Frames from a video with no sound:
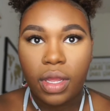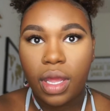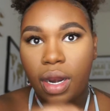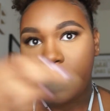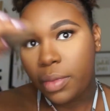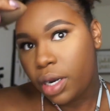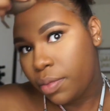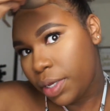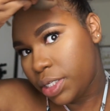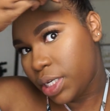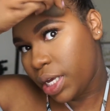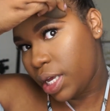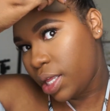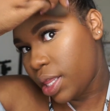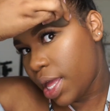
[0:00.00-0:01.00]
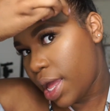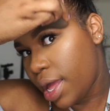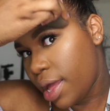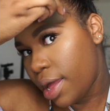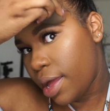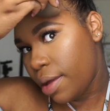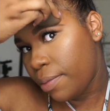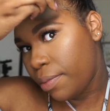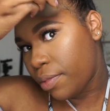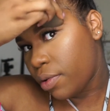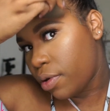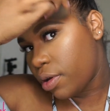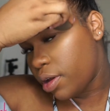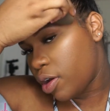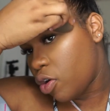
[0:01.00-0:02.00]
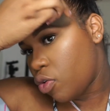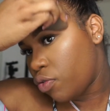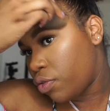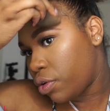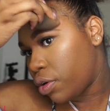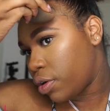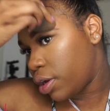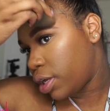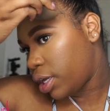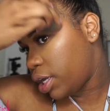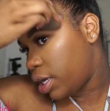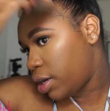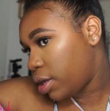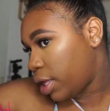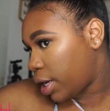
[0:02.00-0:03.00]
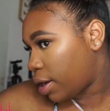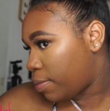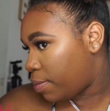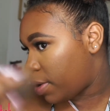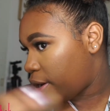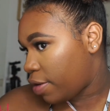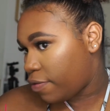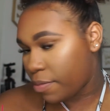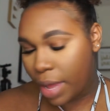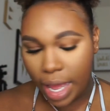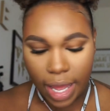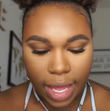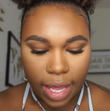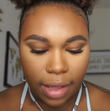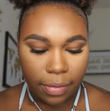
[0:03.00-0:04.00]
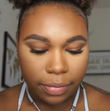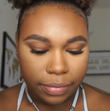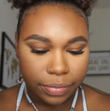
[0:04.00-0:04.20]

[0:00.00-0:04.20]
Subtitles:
And I'm going to be taking that up over here, like above my